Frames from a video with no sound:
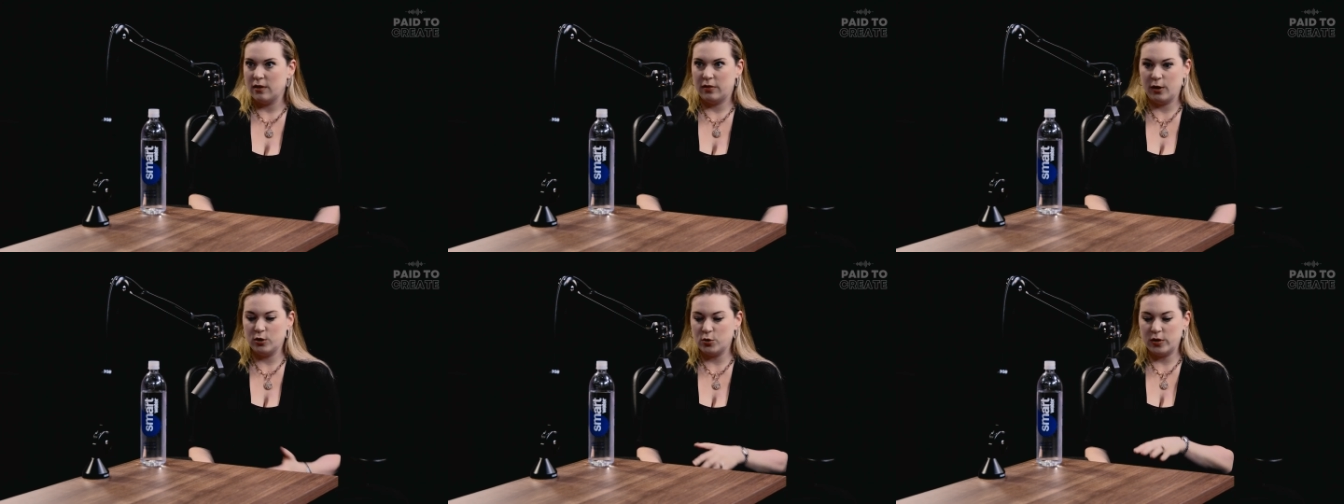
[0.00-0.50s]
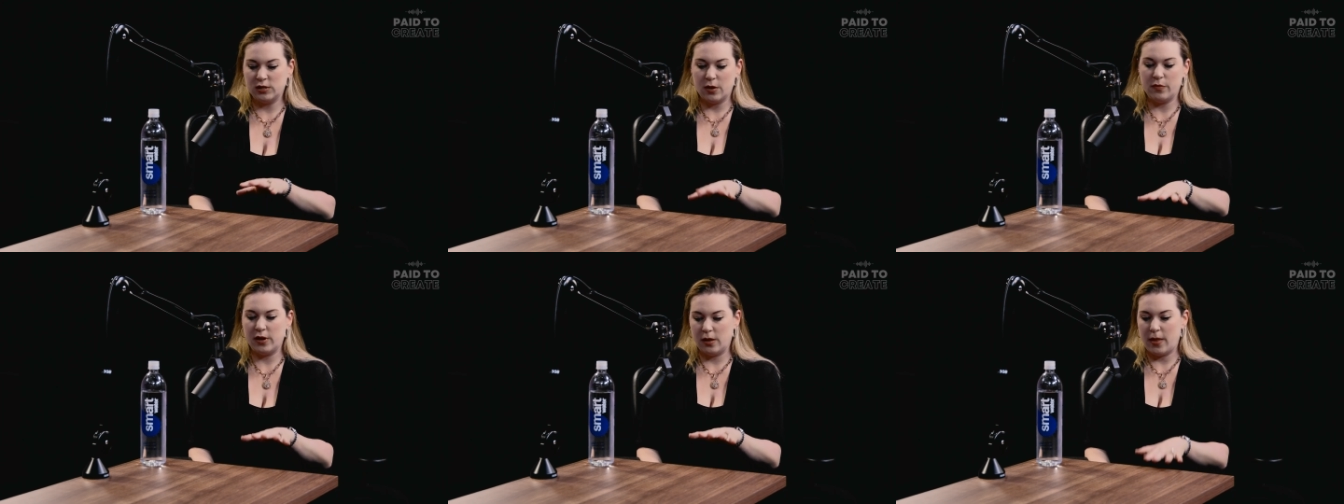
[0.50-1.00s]
They're doing
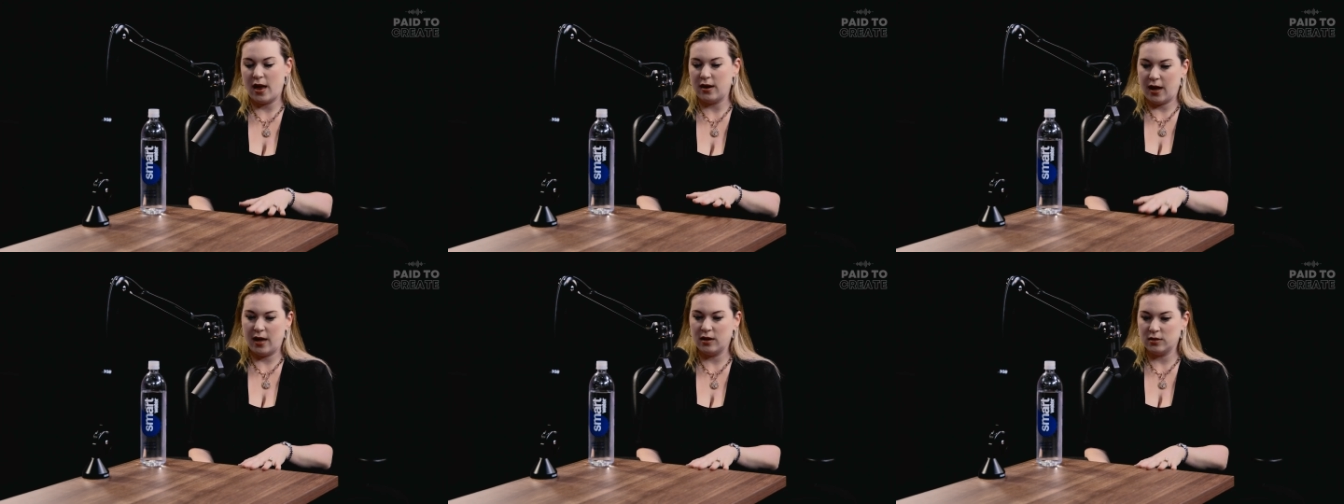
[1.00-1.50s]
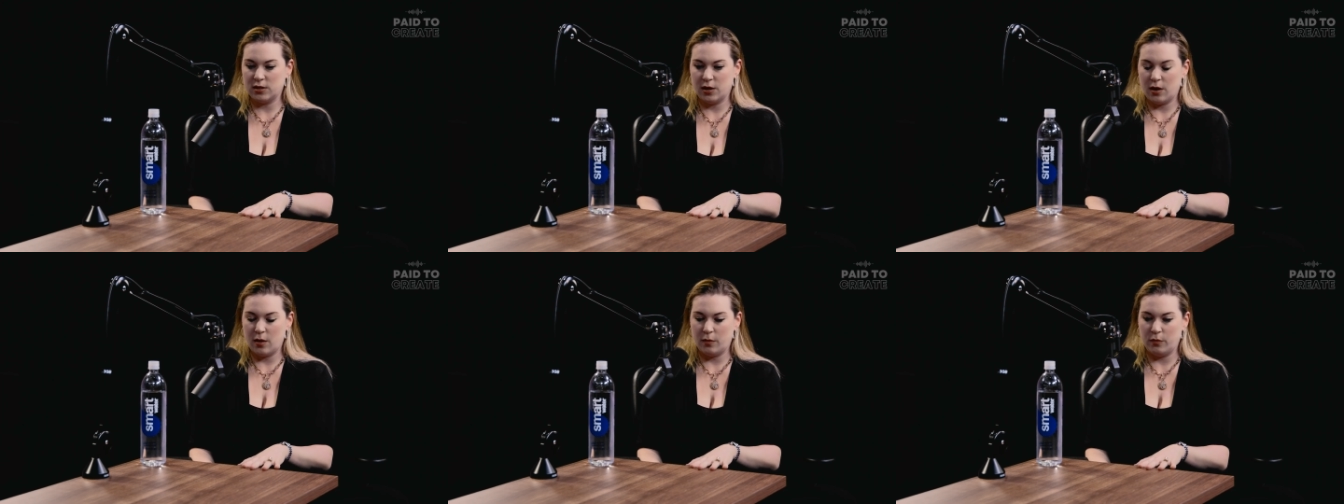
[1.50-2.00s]
something in that day
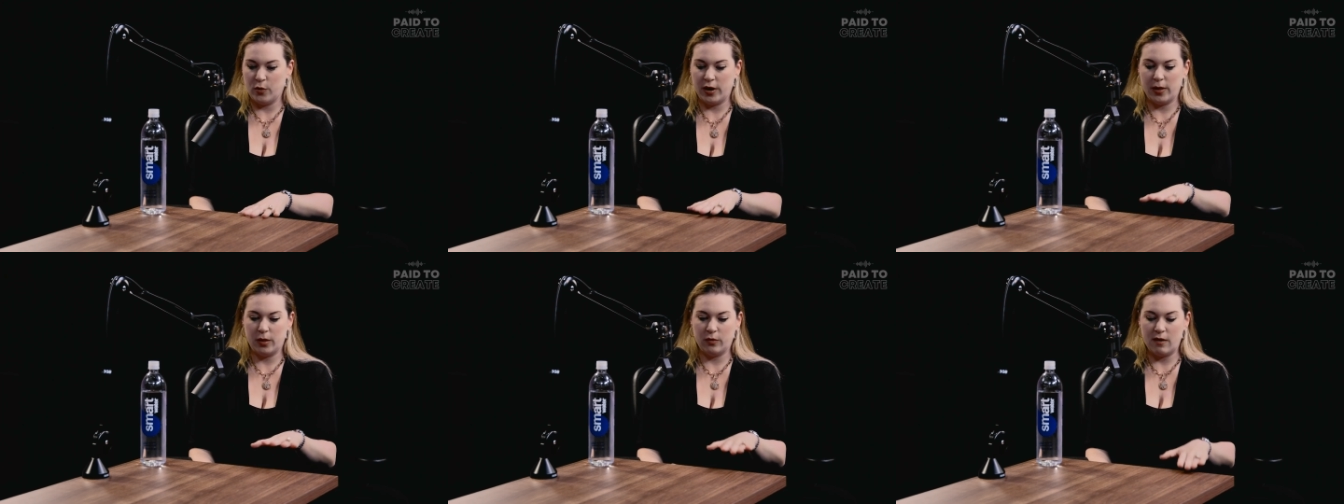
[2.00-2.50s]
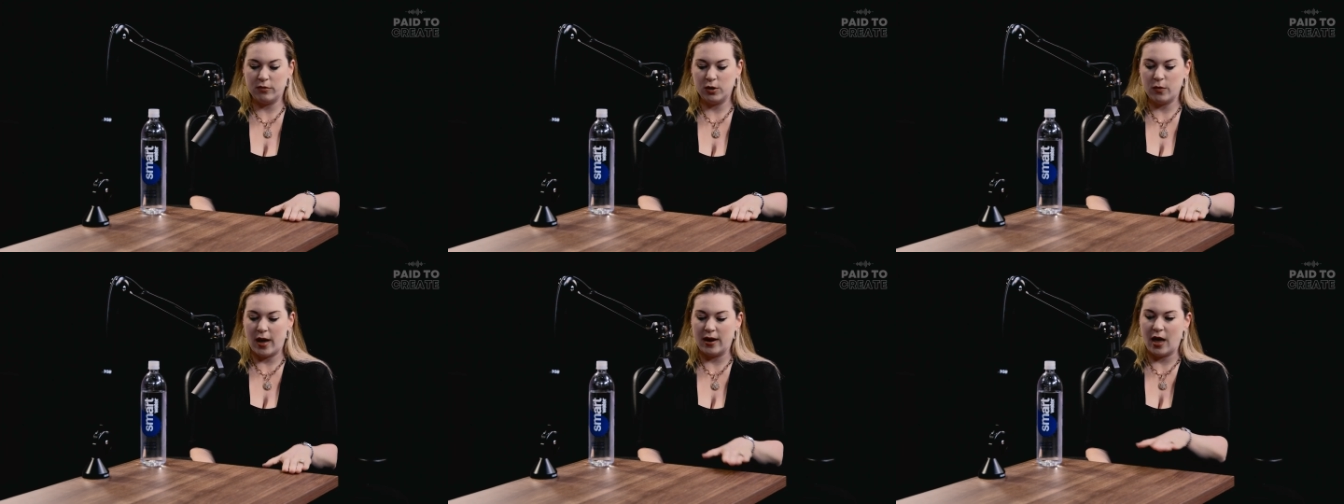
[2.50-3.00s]
to bring in the
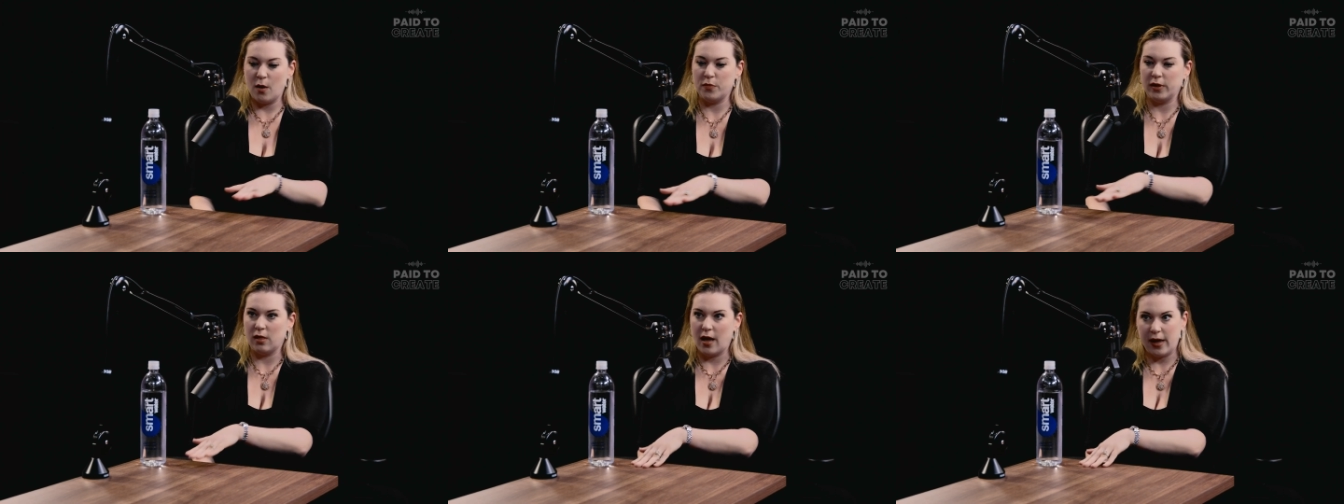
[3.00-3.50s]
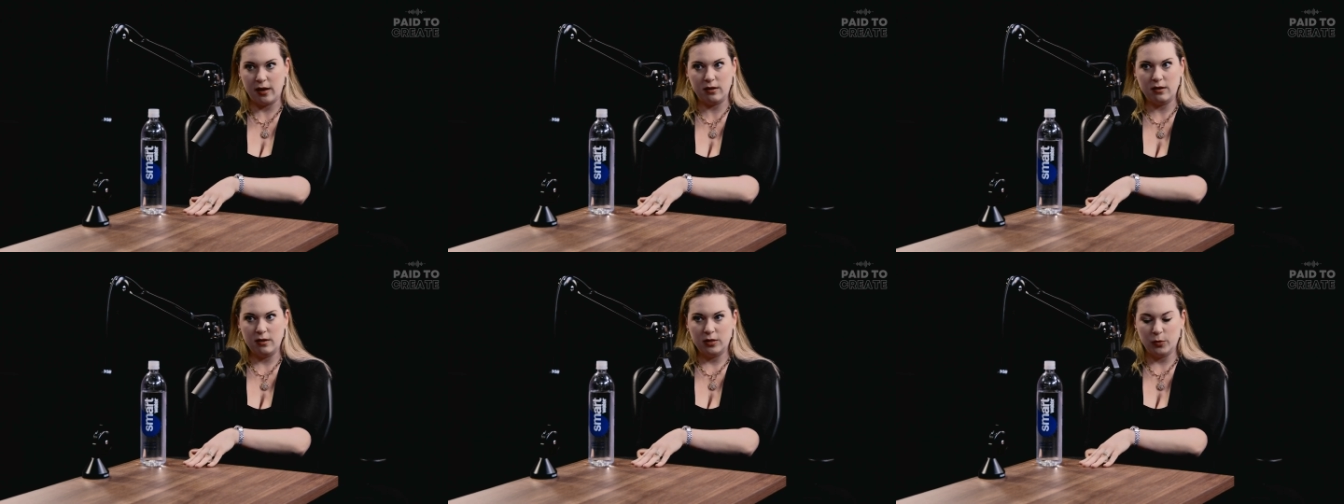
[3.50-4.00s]
revenue and help the client.
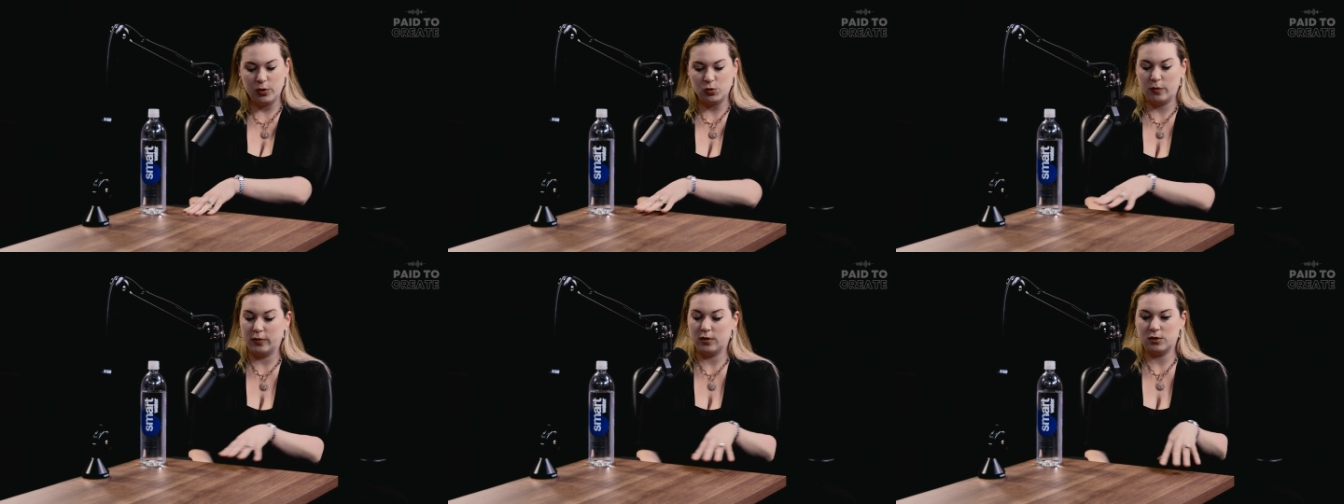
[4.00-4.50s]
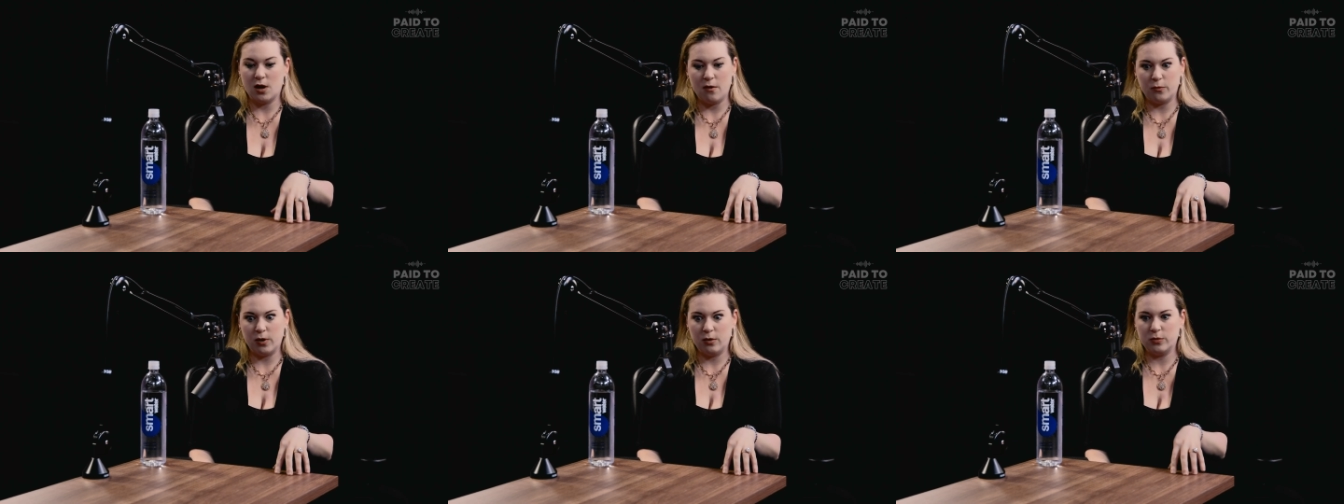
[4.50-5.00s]
The reason we built the
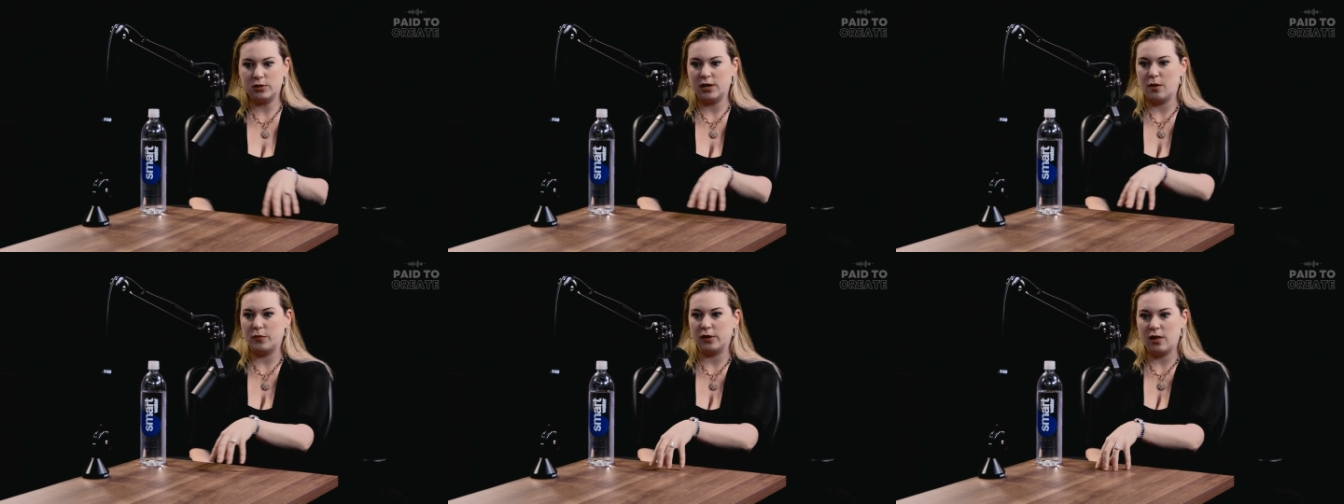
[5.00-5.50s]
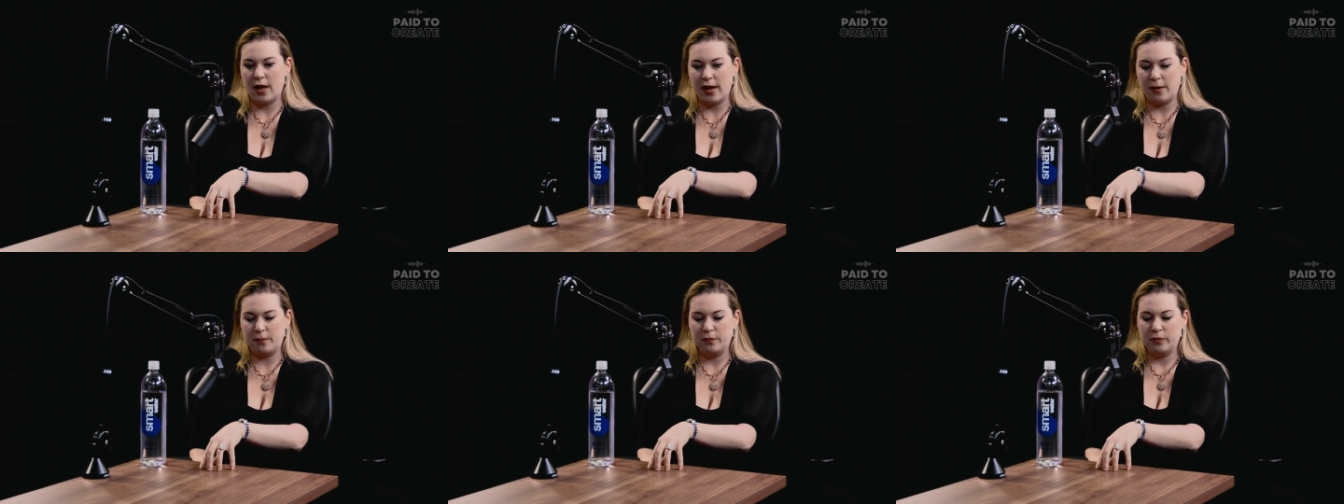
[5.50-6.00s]
software was to help the
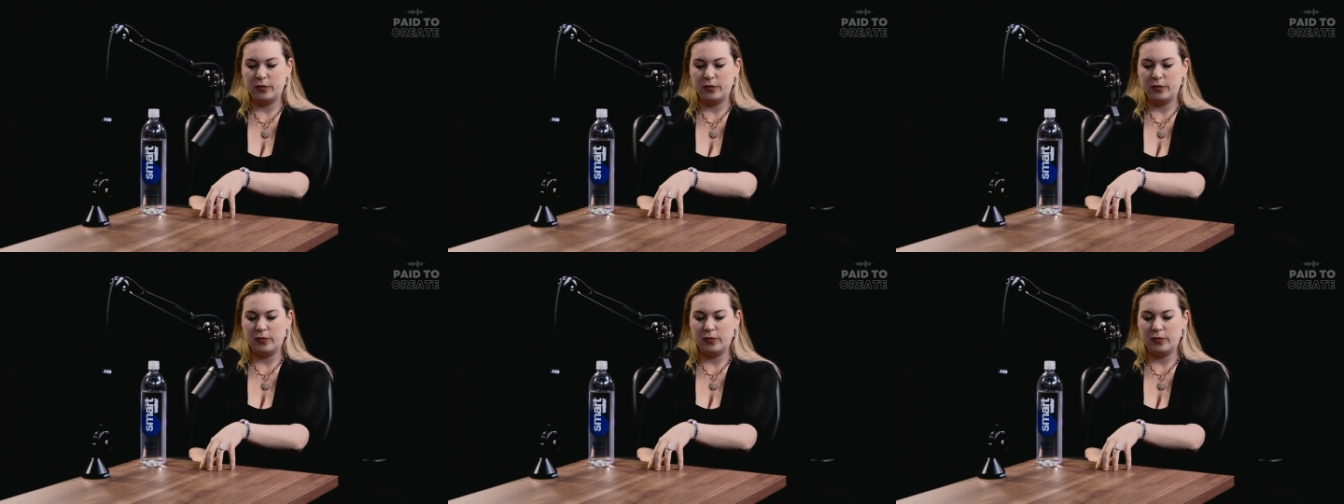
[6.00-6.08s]
client.